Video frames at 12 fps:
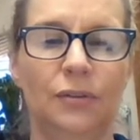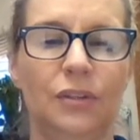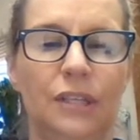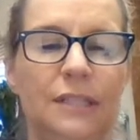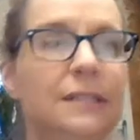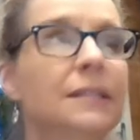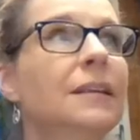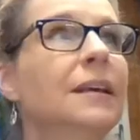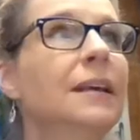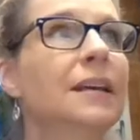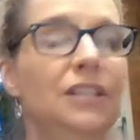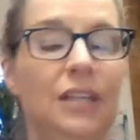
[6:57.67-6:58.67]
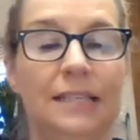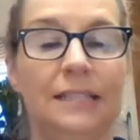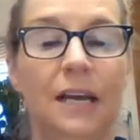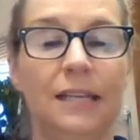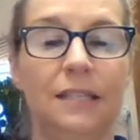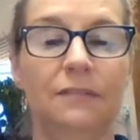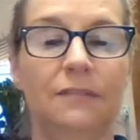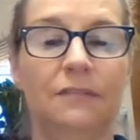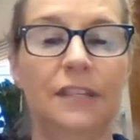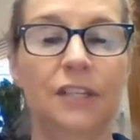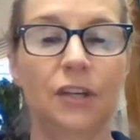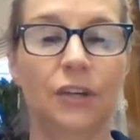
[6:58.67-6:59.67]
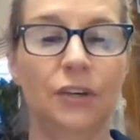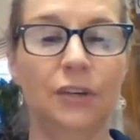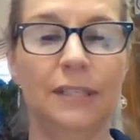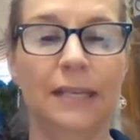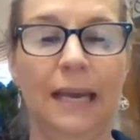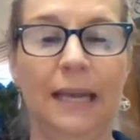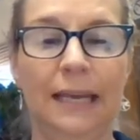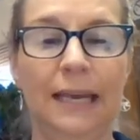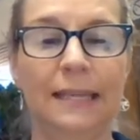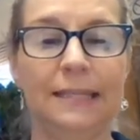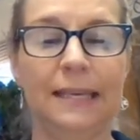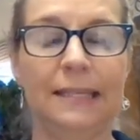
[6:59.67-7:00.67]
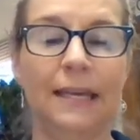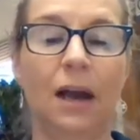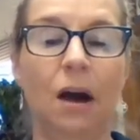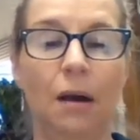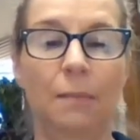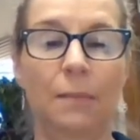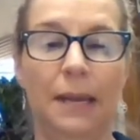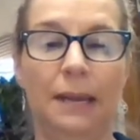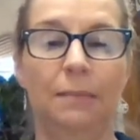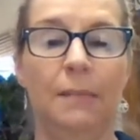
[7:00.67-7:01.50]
She has lots of visitors and kids get to come and